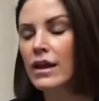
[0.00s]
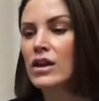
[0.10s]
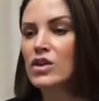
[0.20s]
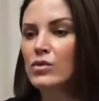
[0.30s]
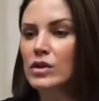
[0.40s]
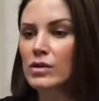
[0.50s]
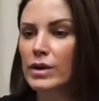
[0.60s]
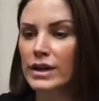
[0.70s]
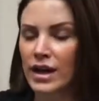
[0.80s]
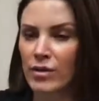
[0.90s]
You really
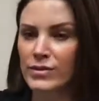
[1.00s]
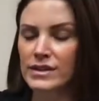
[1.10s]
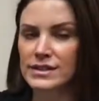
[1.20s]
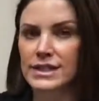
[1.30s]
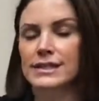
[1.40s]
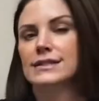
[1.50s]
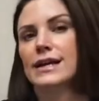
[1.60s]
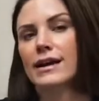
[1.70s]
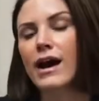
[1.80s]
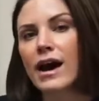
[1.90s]
want to help the skin
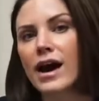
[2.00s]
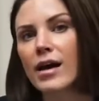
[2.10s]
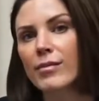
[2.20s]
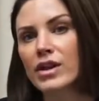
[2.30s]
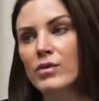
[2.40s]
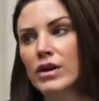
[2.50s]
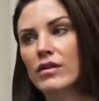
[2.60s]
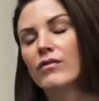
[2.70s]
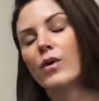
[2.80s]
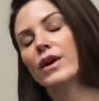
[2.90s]
stay calm, and you want
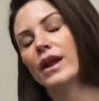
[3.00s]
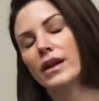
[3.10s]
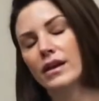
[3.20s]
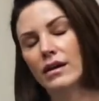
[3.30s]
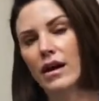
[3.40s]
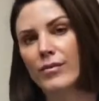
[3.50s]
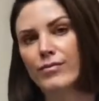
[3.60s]
to avoid any